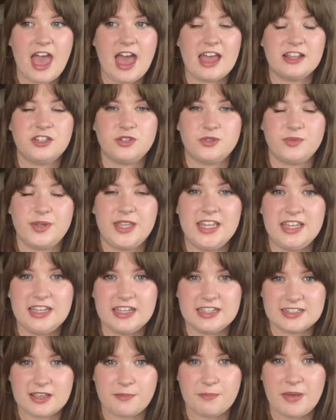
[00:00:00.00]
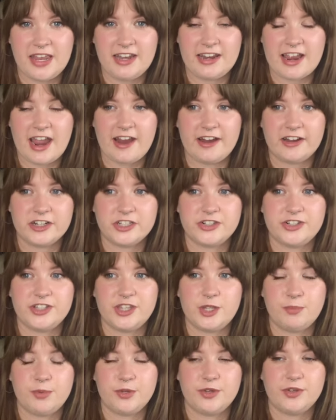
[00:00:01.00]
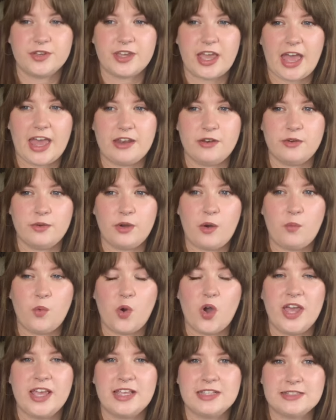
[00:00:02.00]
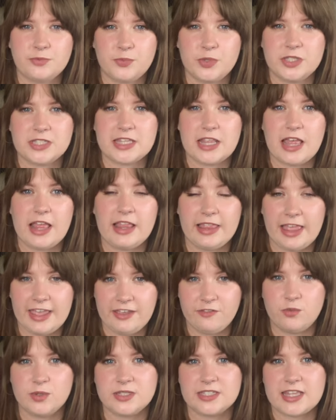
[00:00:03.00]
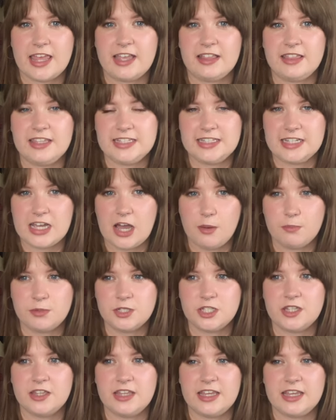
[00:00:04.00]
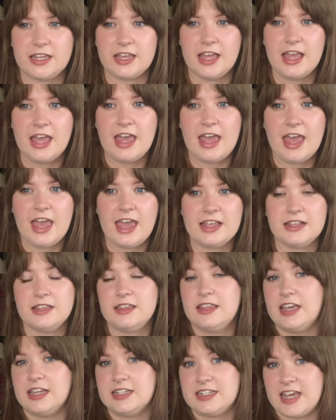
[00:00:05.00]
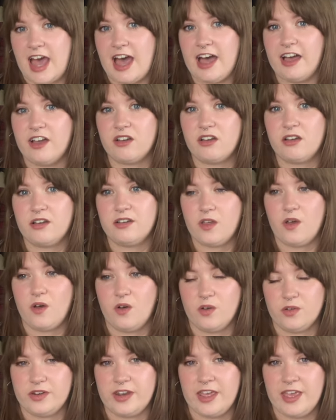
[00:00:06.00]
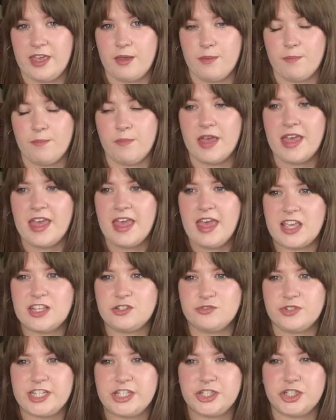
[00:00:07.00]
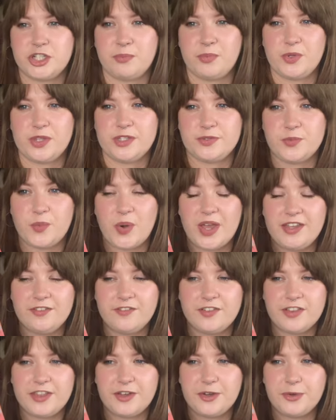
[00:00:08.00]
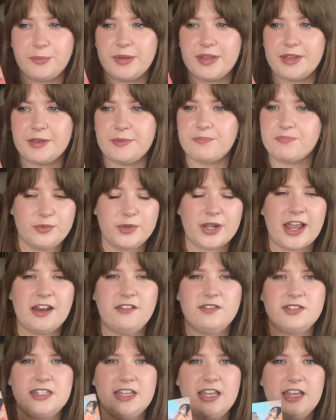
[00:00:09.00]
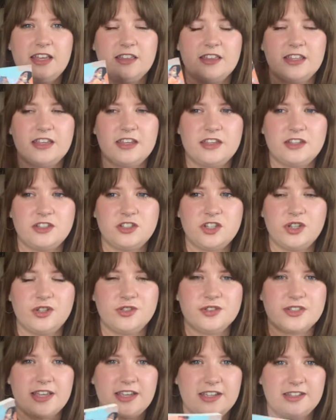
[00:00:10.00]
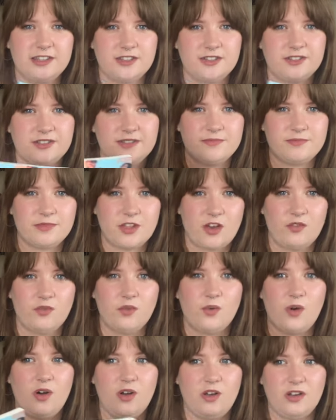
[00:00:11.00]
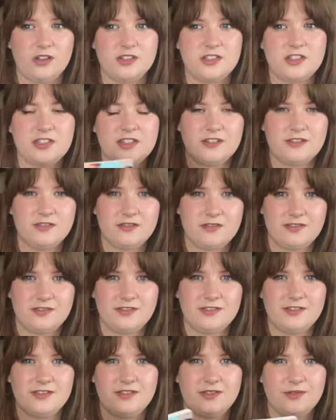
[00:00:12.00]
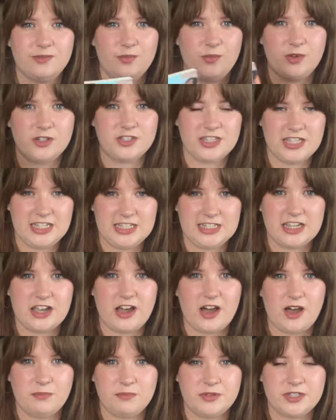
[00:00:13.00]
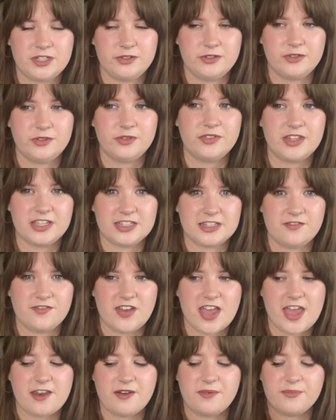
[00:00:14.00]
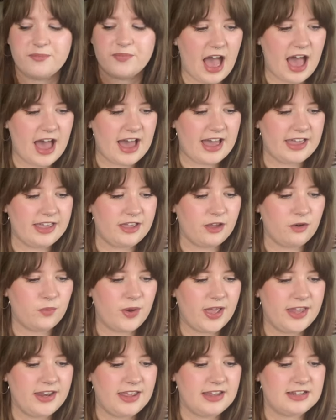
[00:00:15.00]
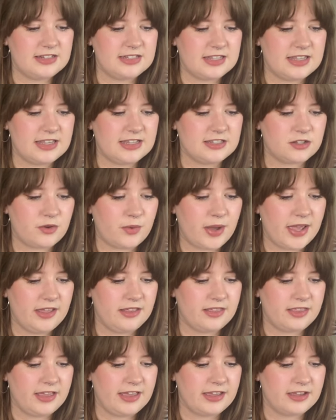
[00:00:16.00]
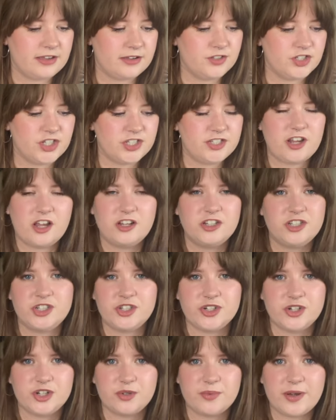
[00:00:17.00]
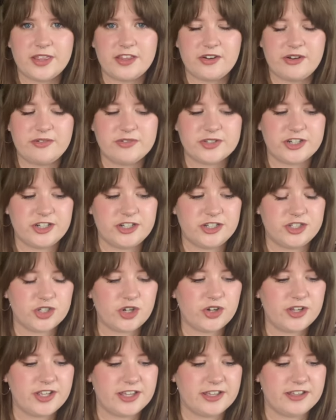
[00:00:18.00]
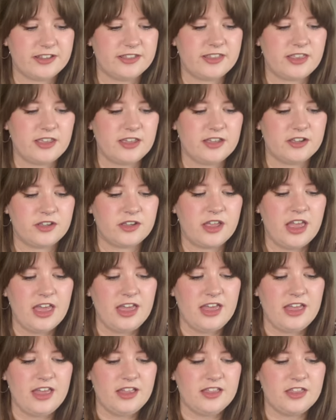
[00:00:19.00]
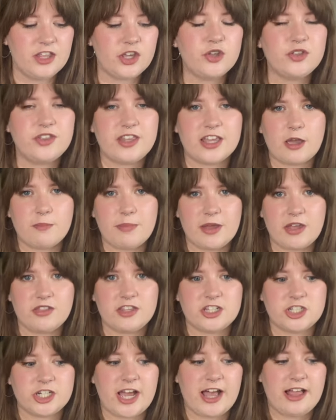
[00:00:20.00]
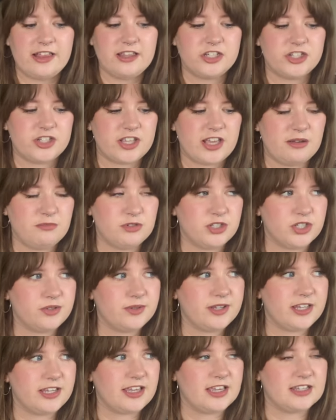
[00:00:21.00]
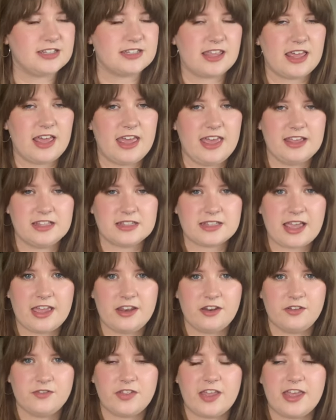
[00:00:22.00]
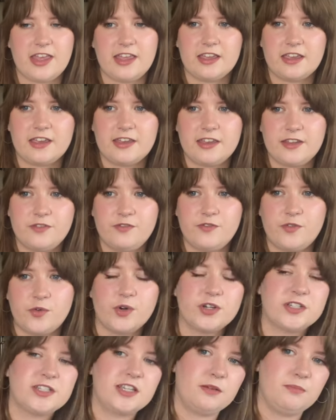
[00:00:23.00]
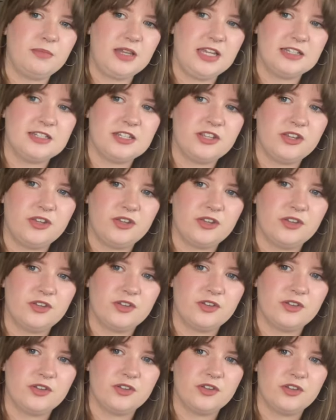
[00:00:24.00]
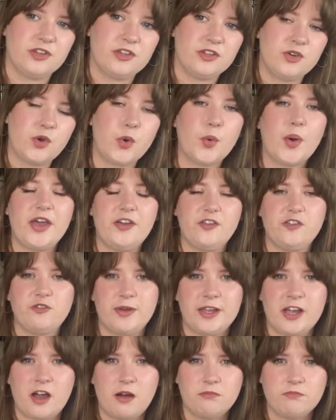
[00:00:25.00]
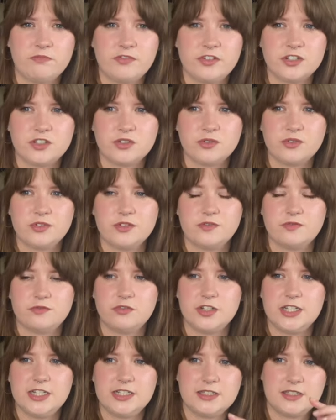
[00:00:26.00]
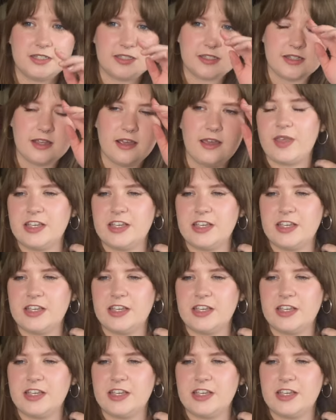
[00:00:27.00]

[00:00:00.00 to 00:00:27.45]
And so he is a main character in the book, and what his was a life was like leading up to the attack on him, his relationship with his wife a little bit. We're kind of seeing the two sides of what was leading up to this event. I went into this quite like just unsure whether I was going to enjoy it. The good thing about the challenge that I'm doing is that it's kind of like forcing me to go out of my comfort zone of reads.